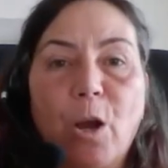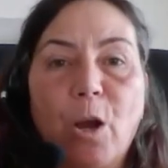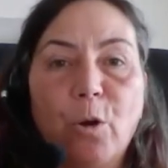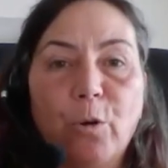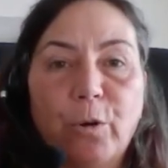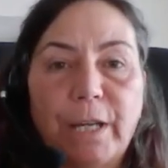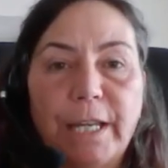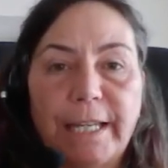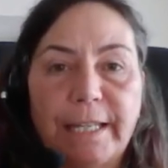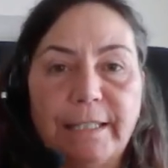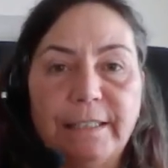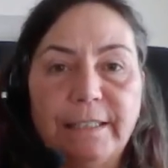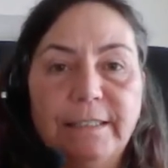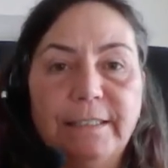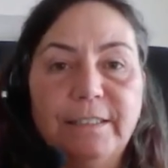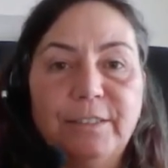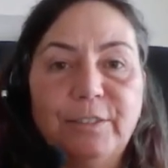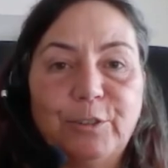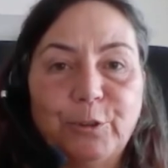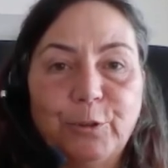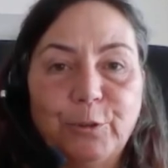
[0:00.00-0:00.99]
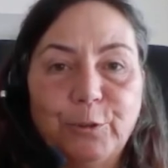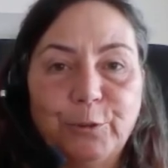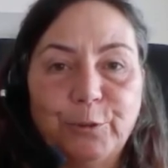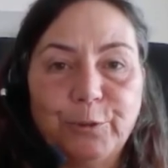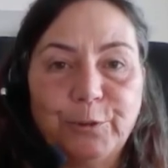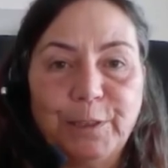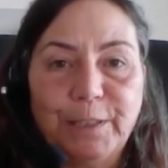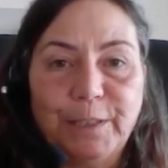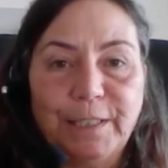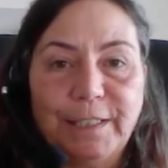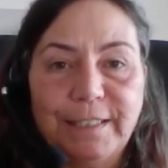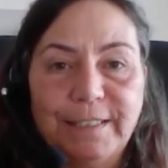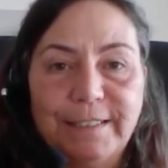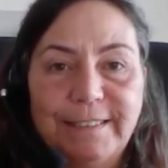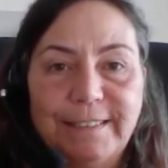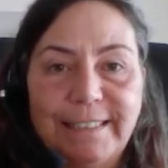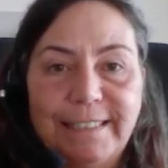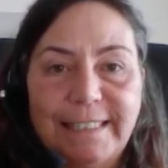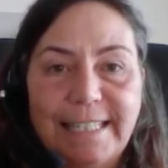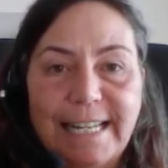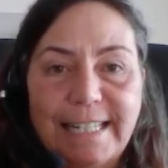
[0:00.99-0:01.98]
Okay, so
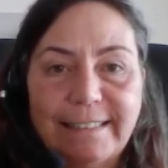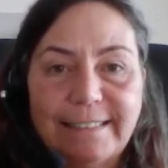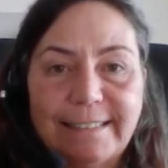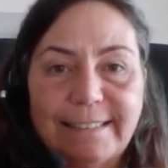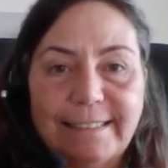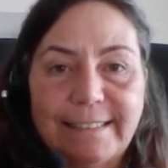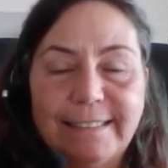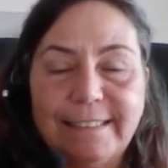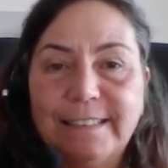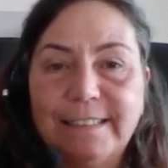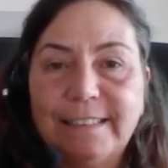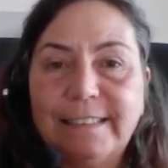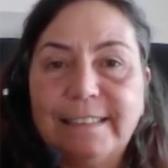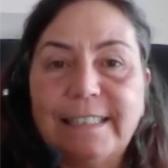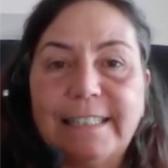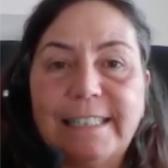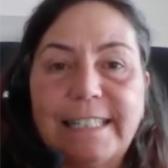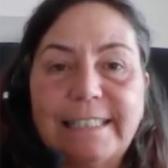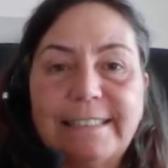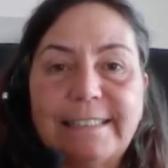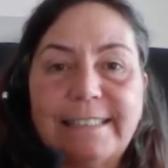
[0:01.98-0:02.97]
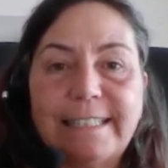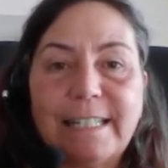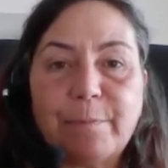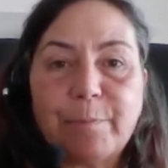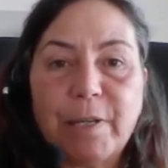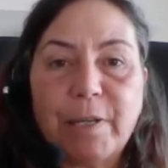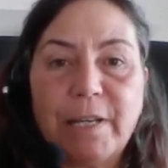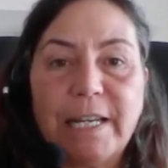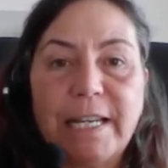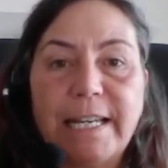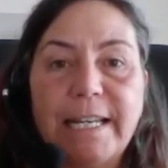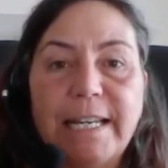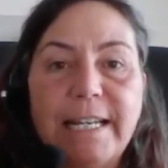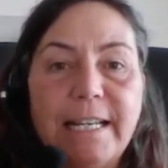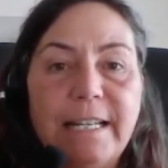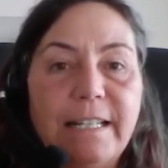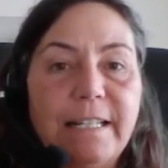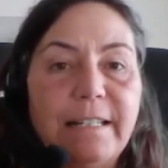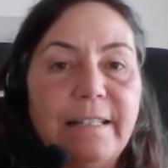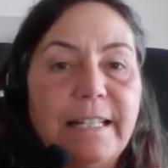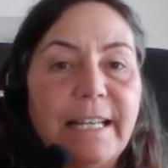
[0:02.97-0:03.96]
the next step,
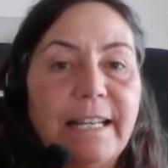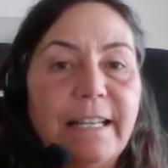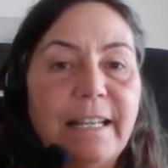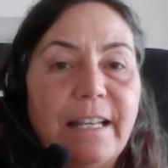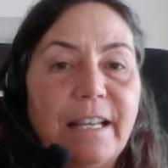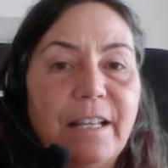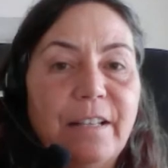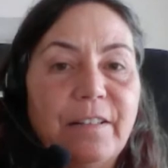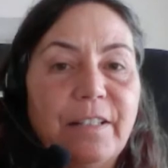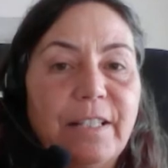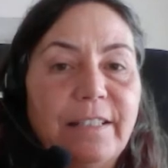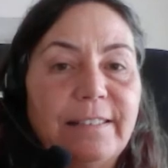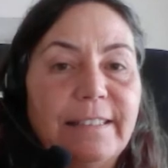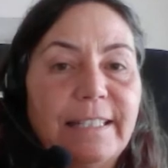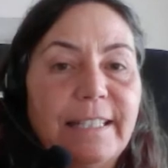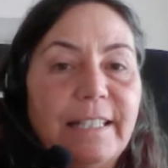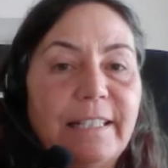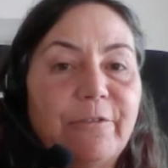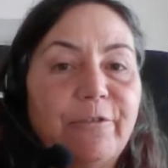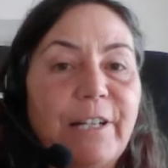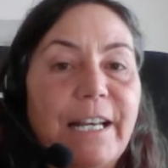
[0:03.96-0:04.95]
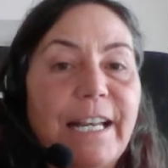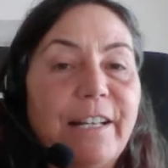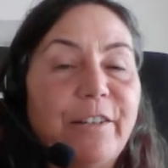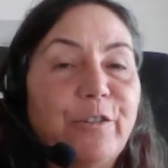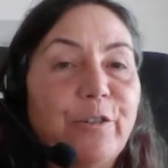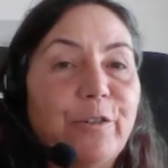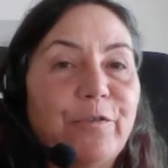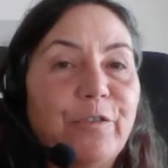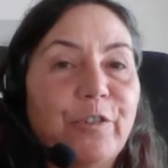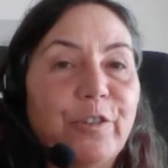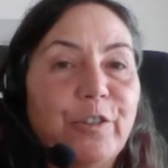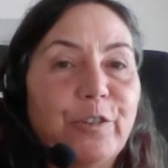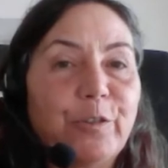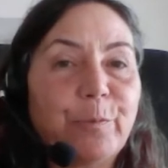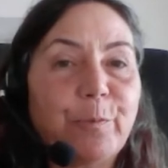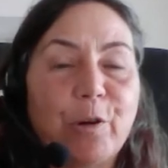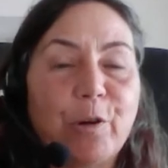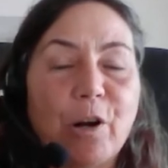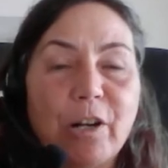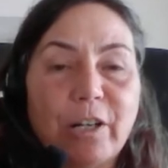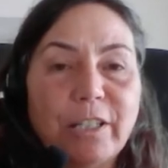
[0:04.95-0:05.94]
they say create your
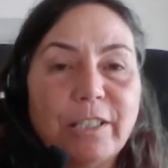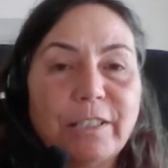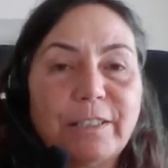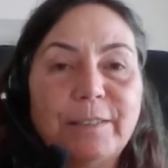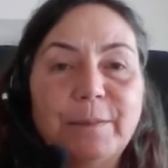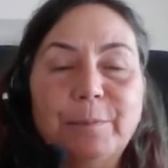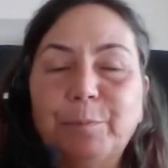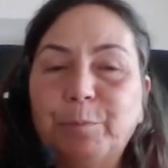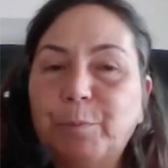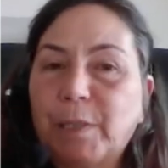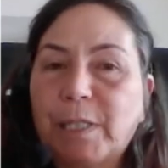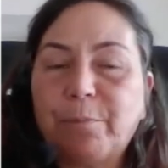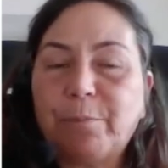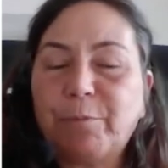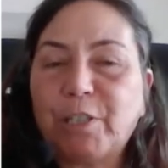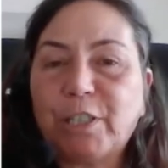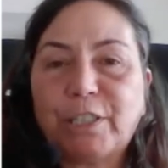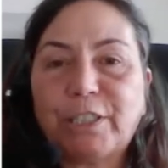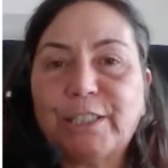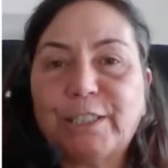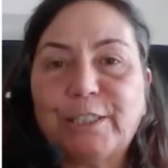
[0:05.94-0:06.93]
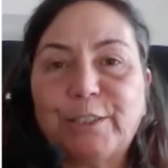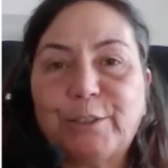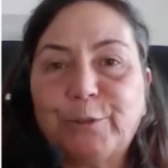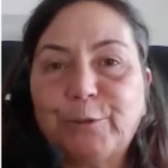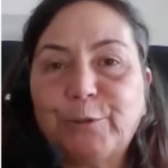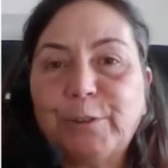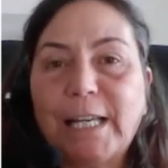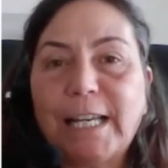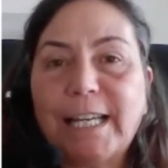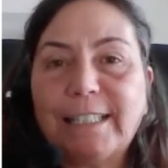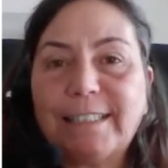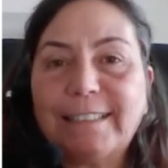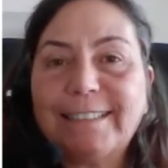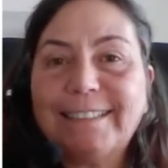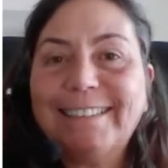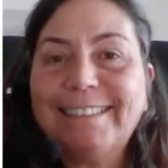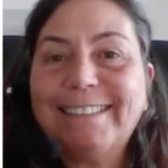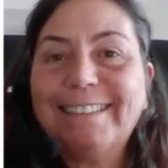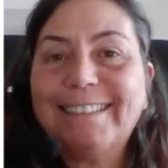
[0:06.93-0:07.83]
first product, but I'm not going to do that.